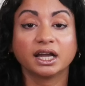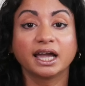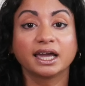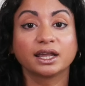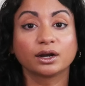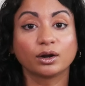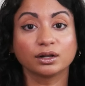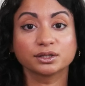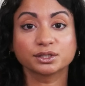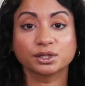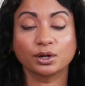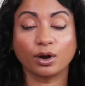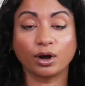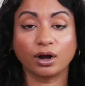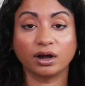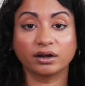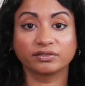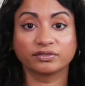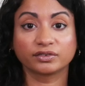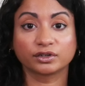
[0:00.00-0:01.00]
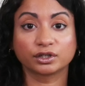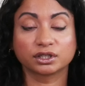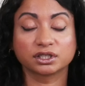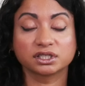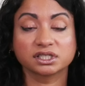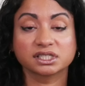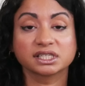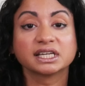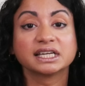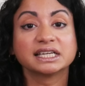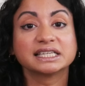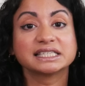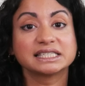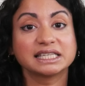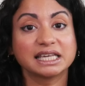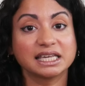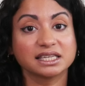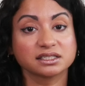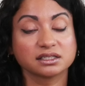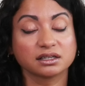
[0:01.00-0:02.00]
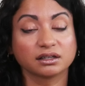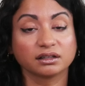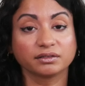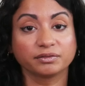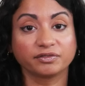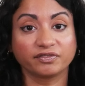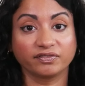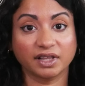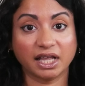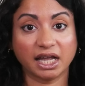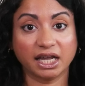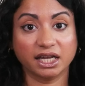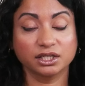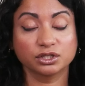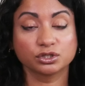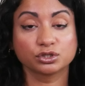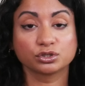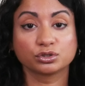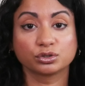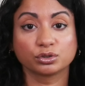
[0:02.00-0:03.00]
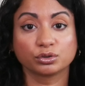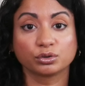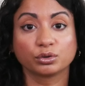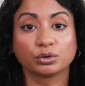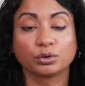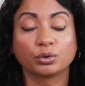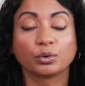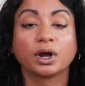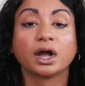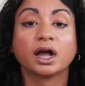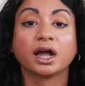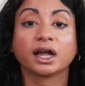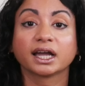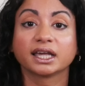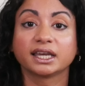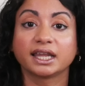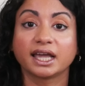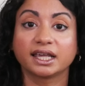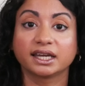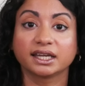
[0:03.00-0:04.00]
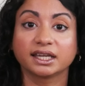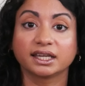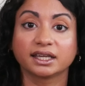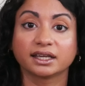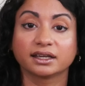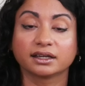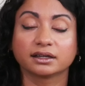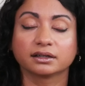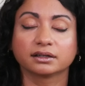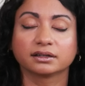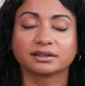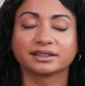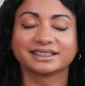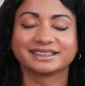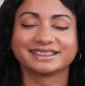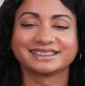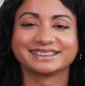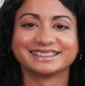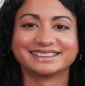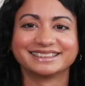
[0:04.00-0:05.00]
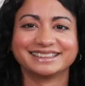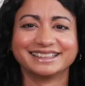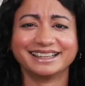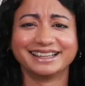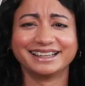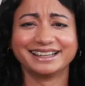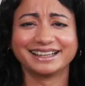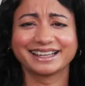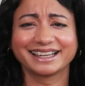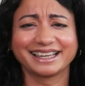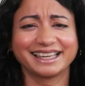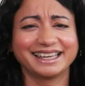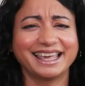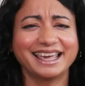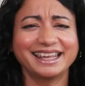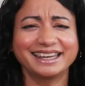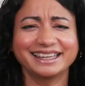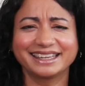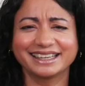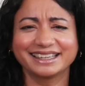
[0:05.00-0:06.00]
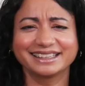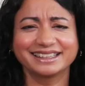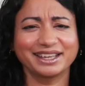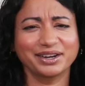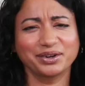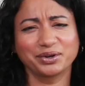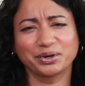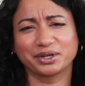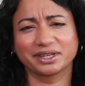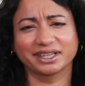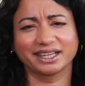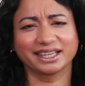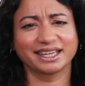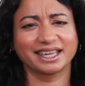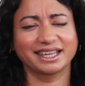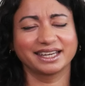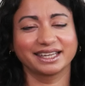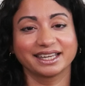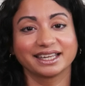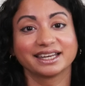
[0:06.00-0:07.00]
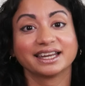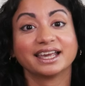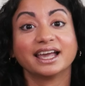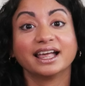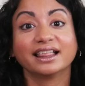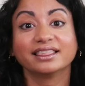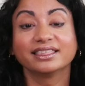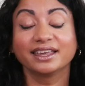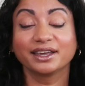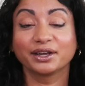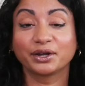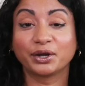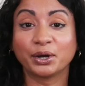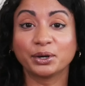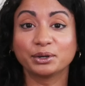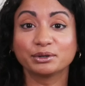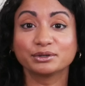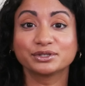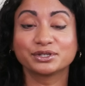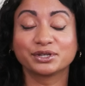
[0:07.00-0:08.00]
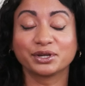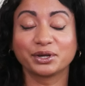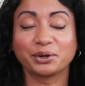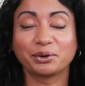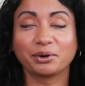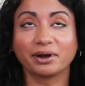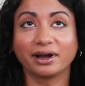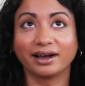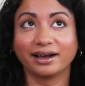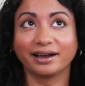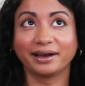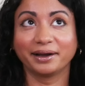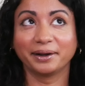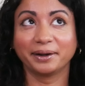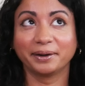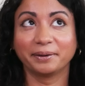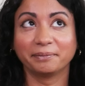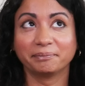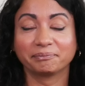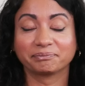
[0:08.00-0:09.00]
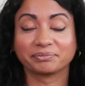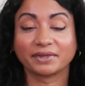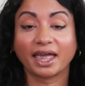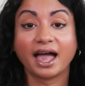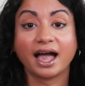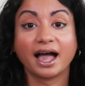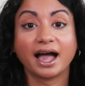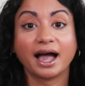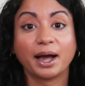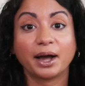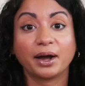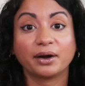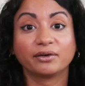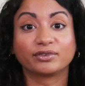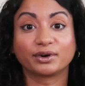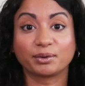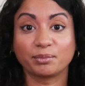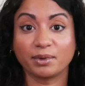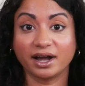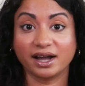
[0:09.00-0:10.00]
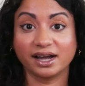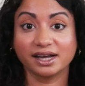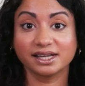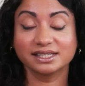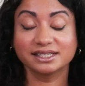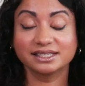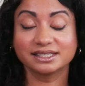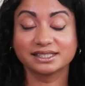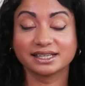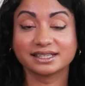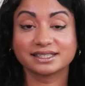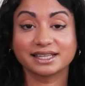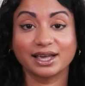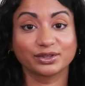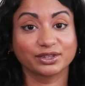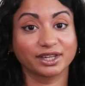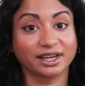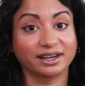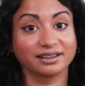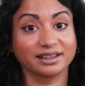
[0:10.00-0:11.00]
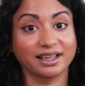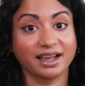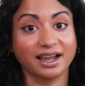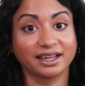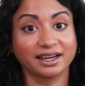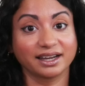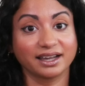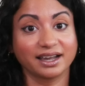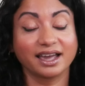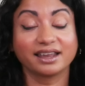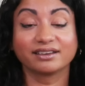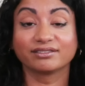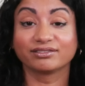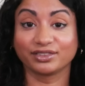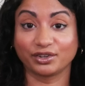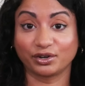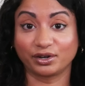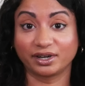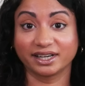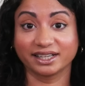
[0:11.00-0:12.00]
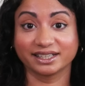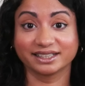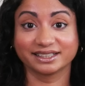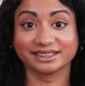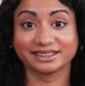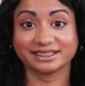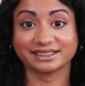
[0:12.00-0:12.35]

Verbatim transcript: It also offers seasonal flights to Connecticut. Connecticut, they don't go to Connecticut. They go to um, Vermont, South Carolina, and Florida.